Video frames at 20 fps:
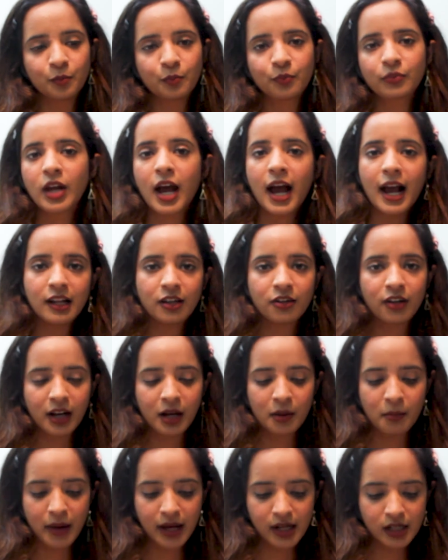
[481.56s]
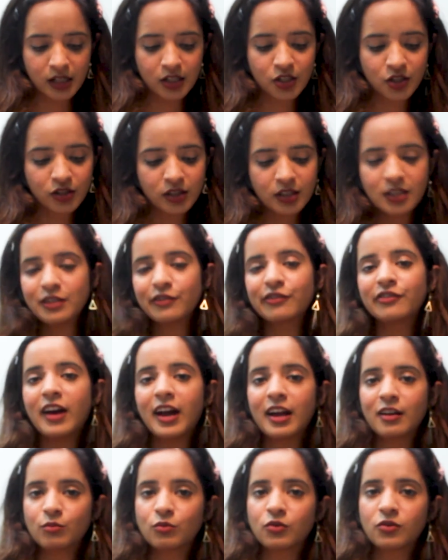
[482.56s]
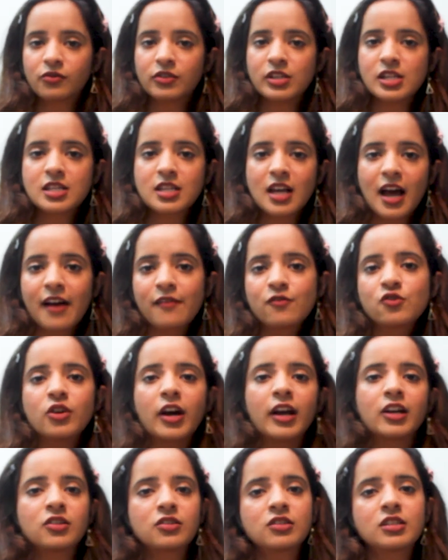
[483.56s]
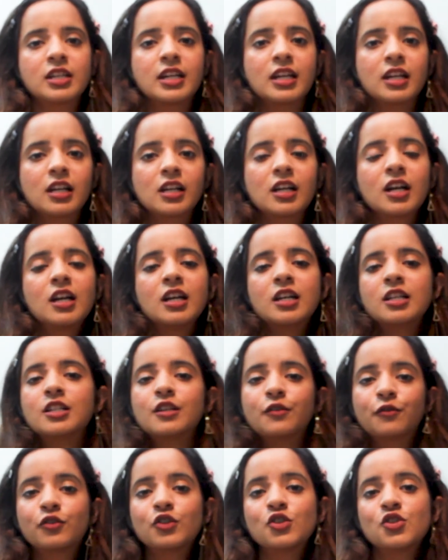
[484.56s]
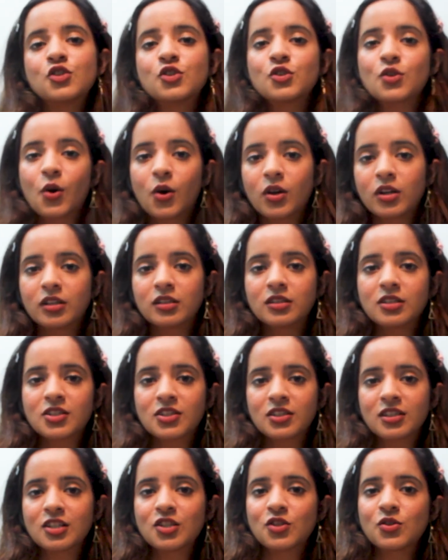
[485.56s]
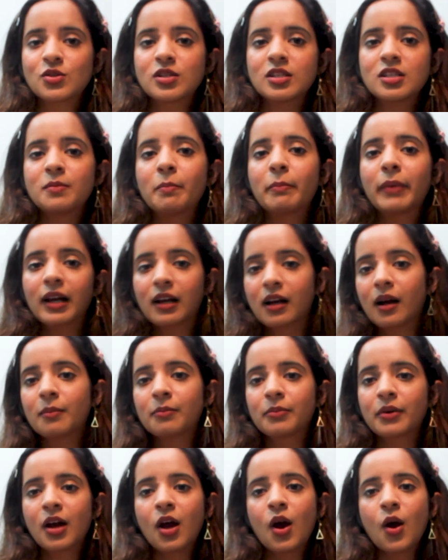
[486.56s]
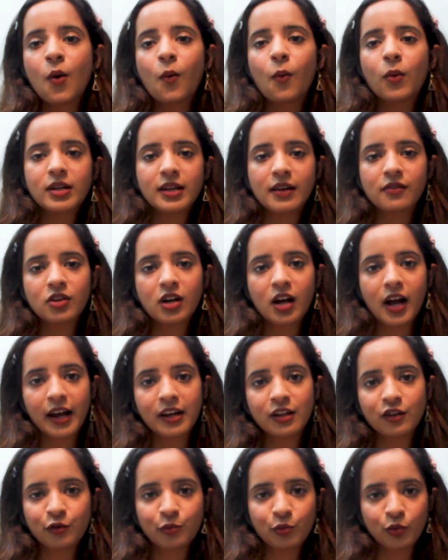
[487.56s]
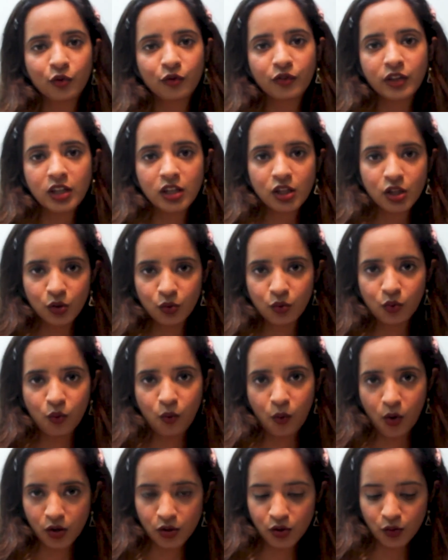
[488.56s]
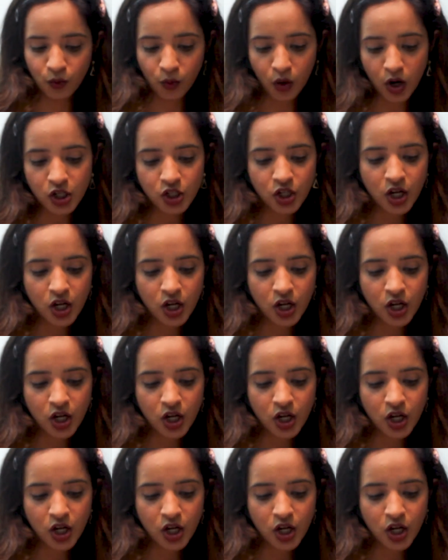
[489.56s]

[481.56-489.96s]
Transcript: highly recommended. So these are 5 movies. I have tried to take different genres so that you can pick up whatever kind of movie you want to watch.